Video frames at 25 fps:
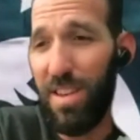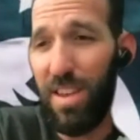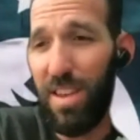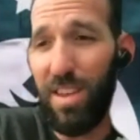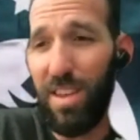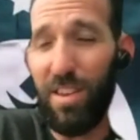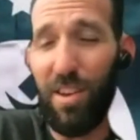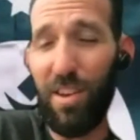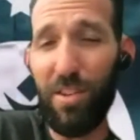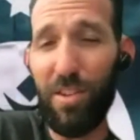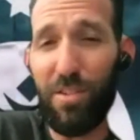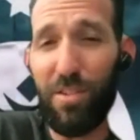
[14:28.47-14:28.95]

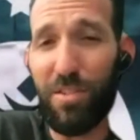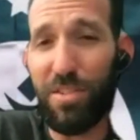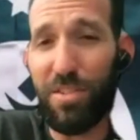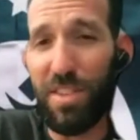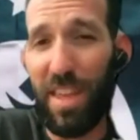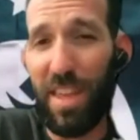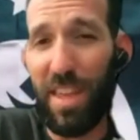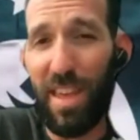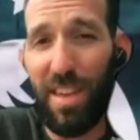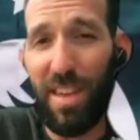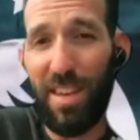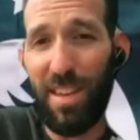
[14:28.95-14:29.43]
an
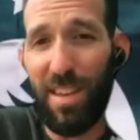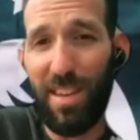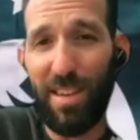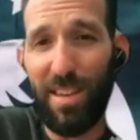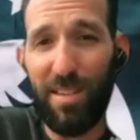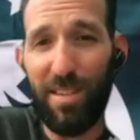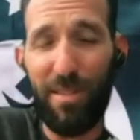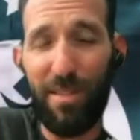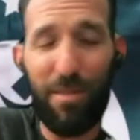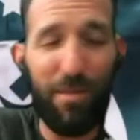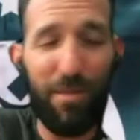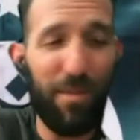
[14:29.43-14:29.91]

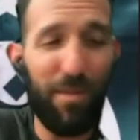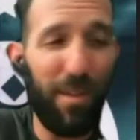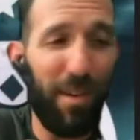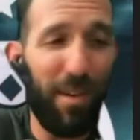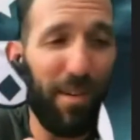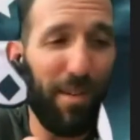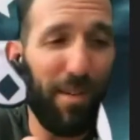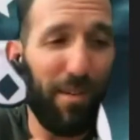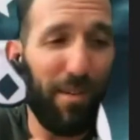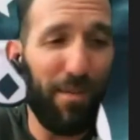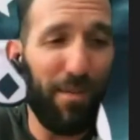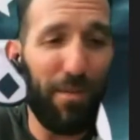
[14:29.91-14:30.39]
understanding
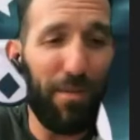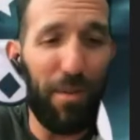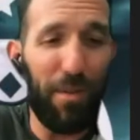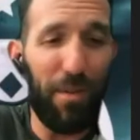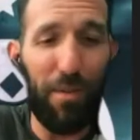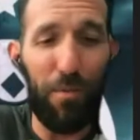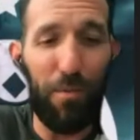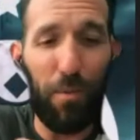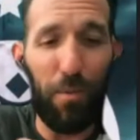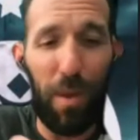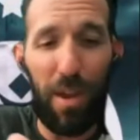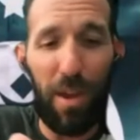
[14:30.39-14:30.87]

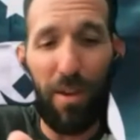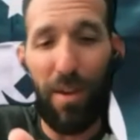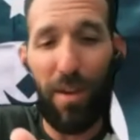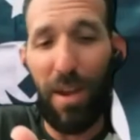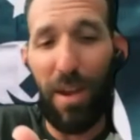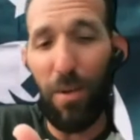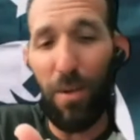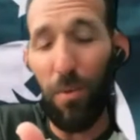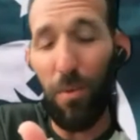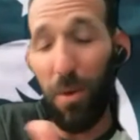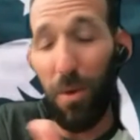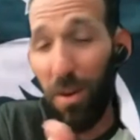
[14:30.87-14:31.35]
of where
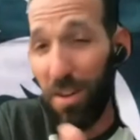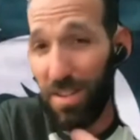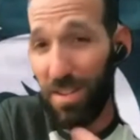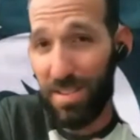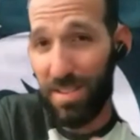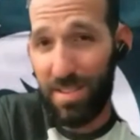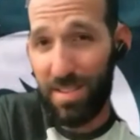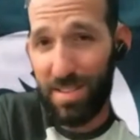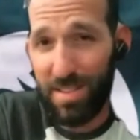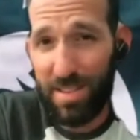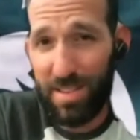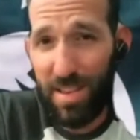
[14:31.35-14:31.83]
I
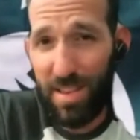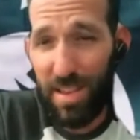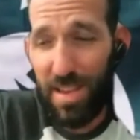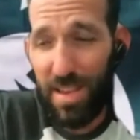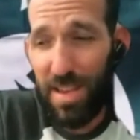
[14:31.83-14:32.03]
was,